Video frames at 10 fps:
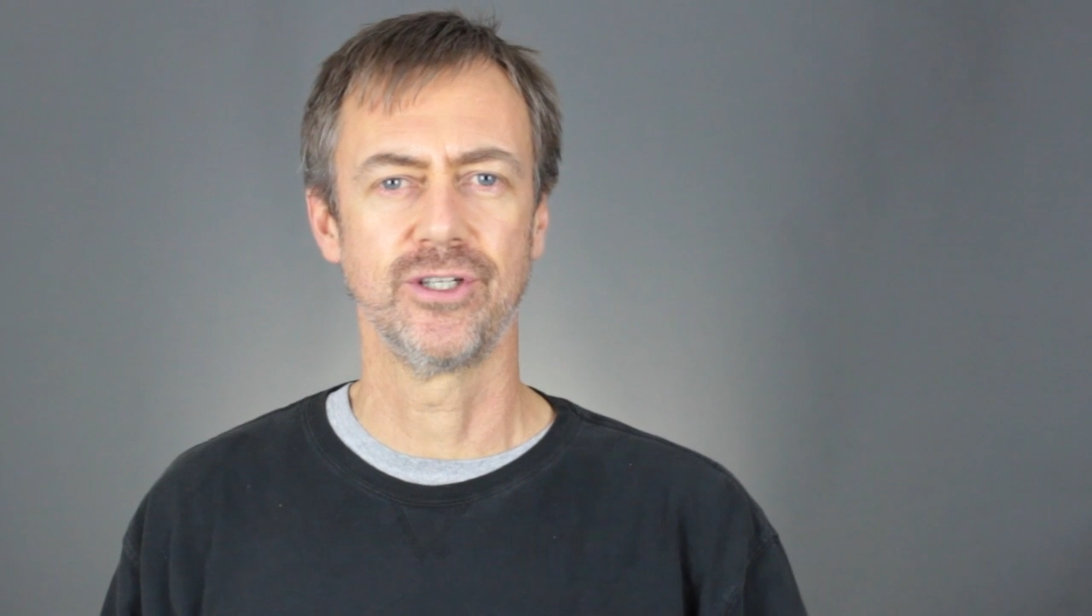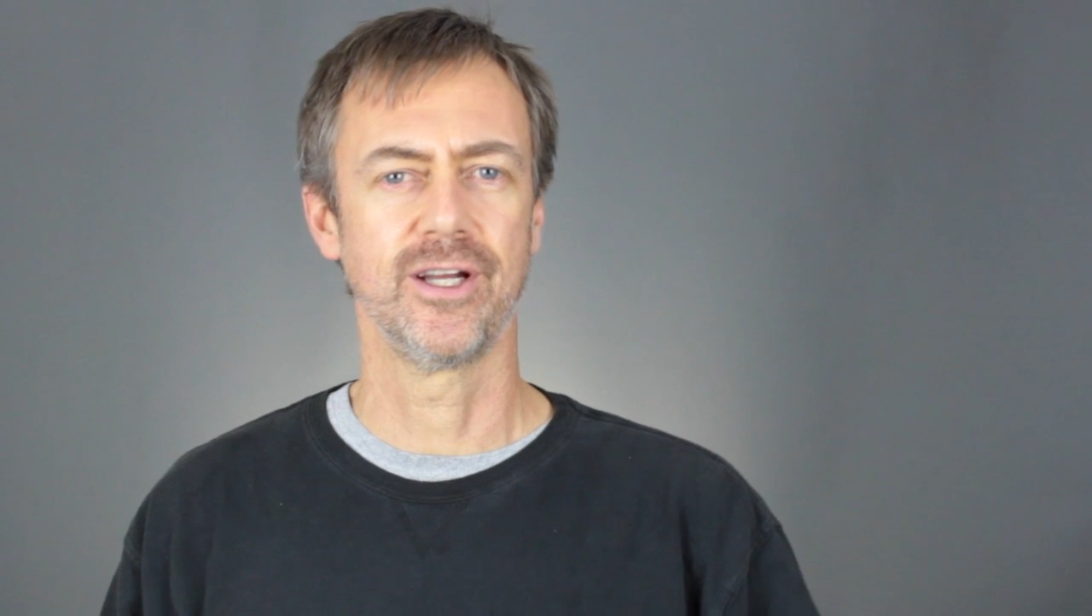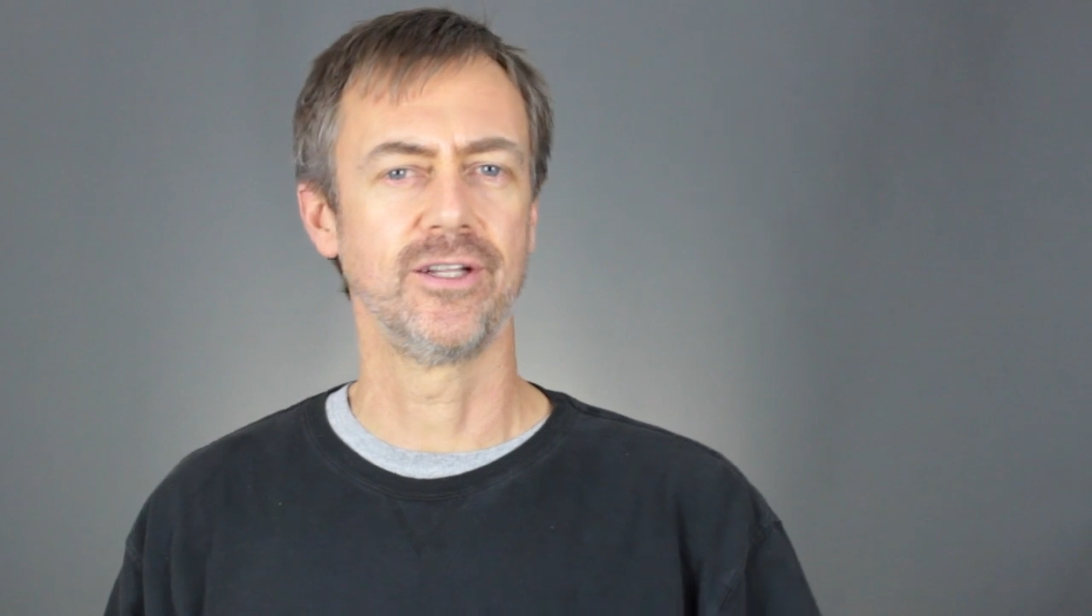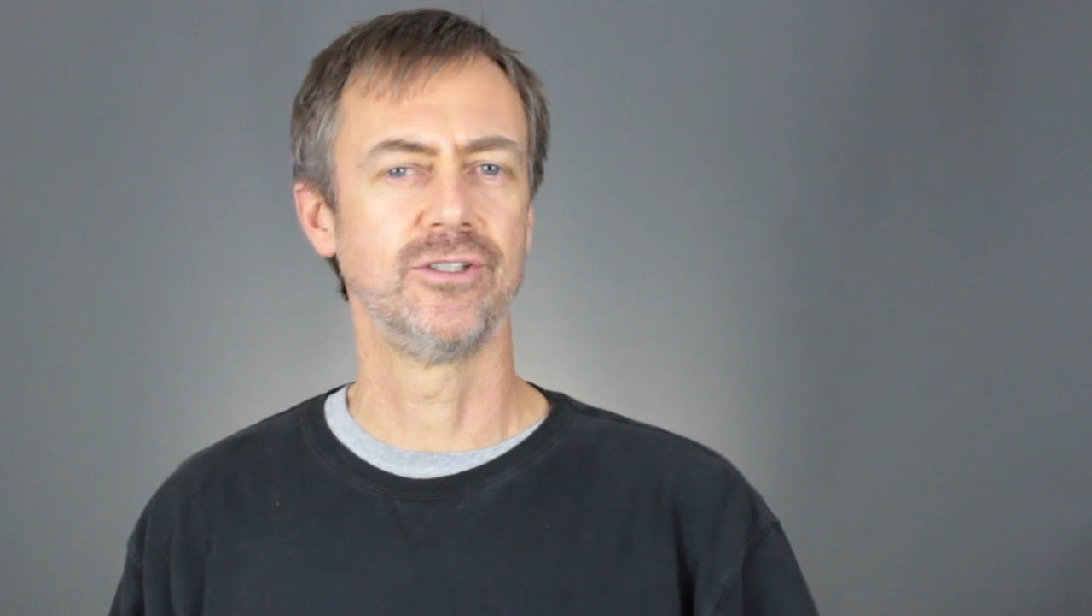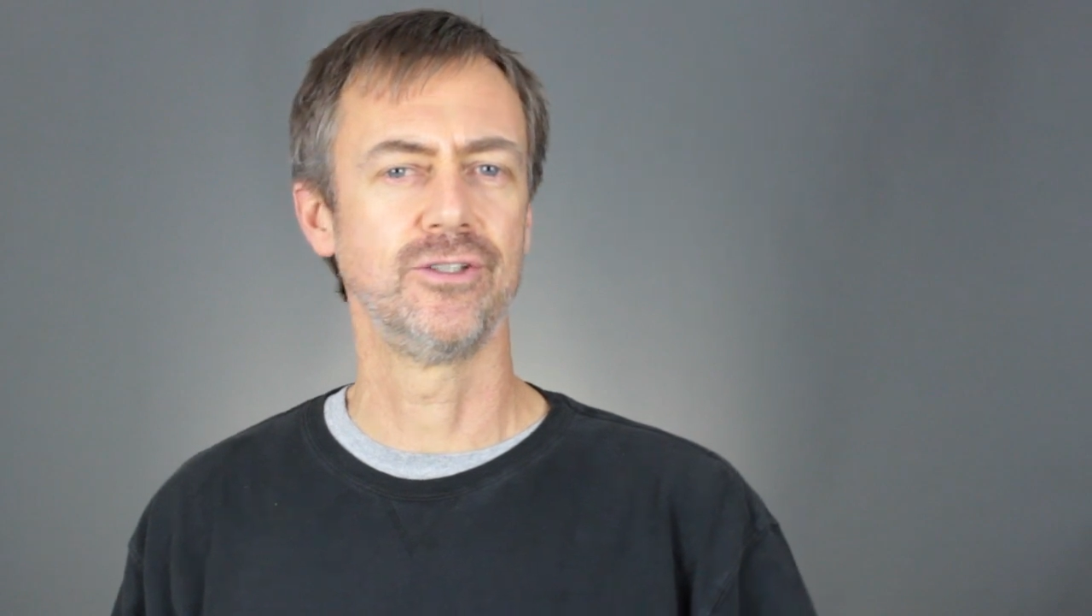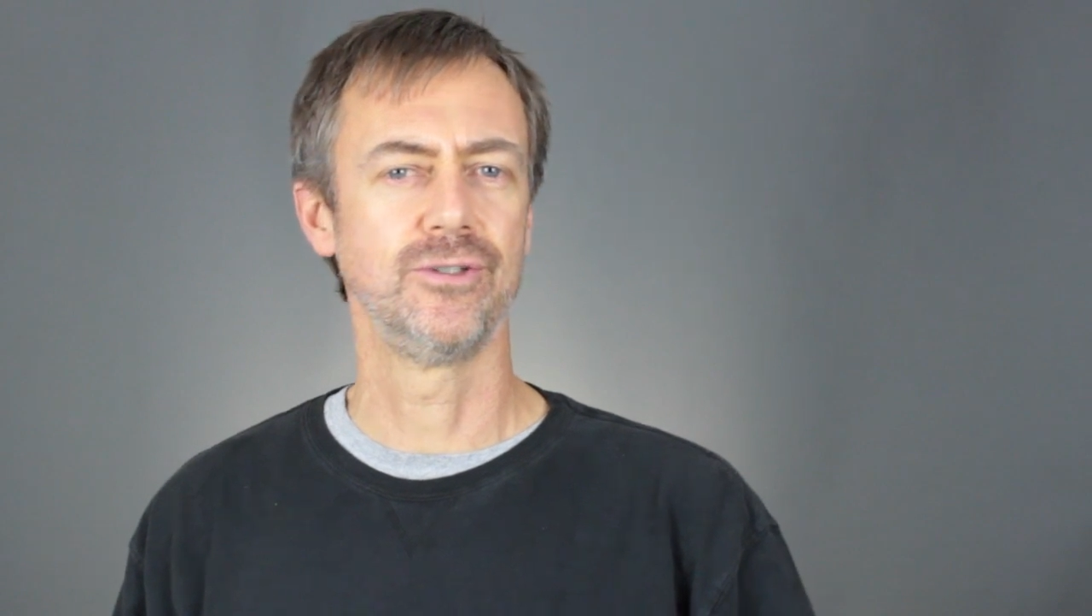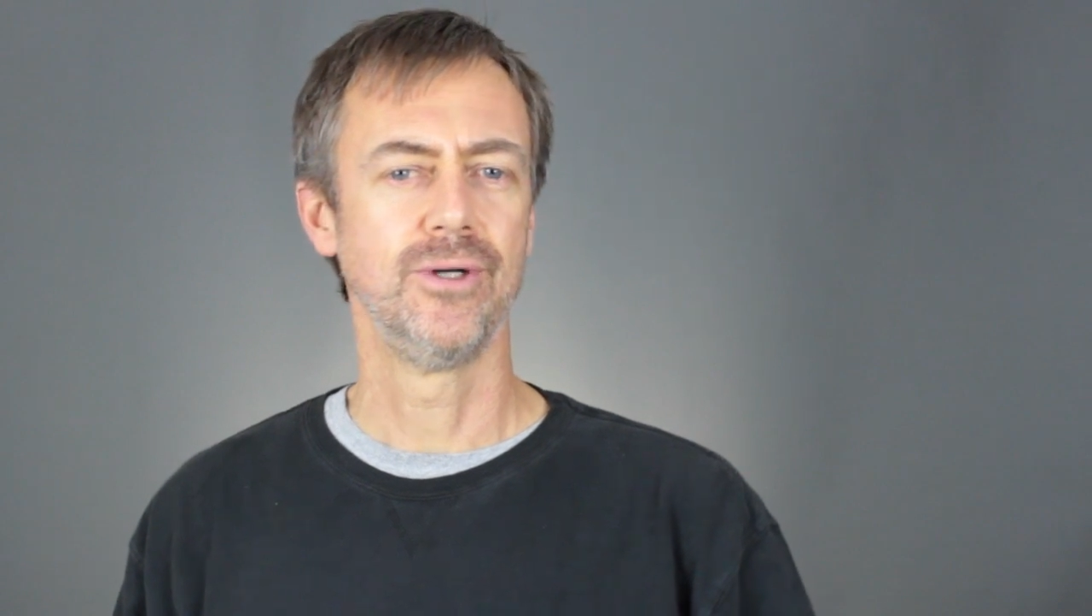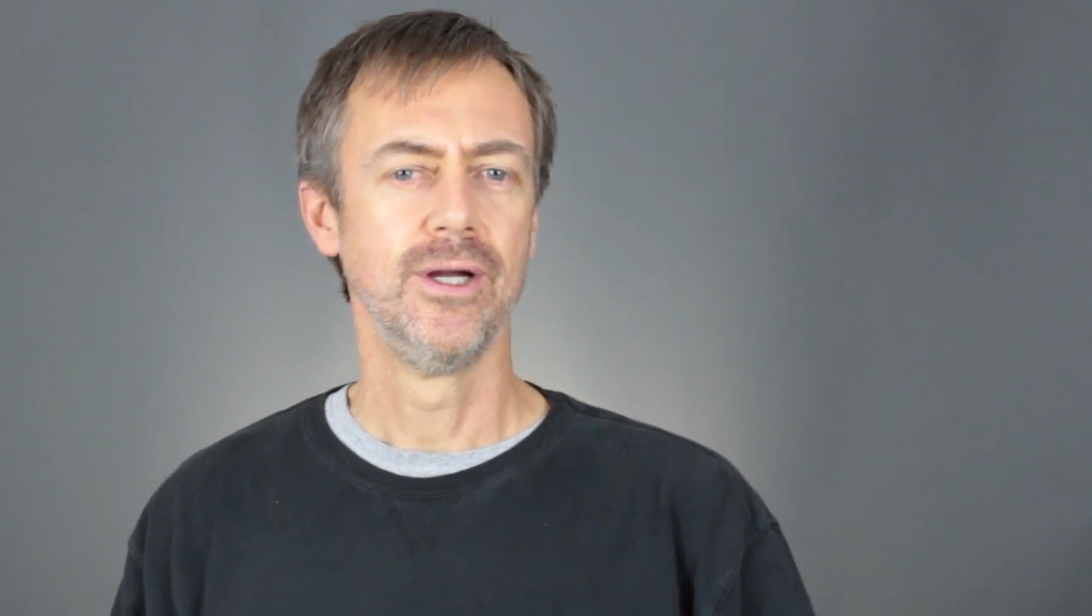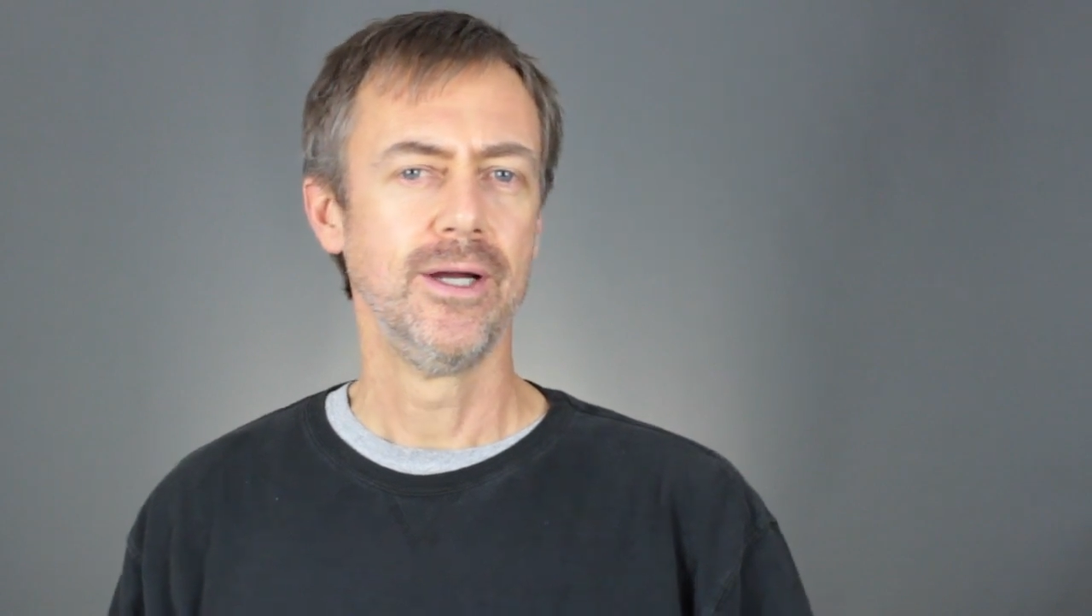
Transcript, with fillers: show you how to do,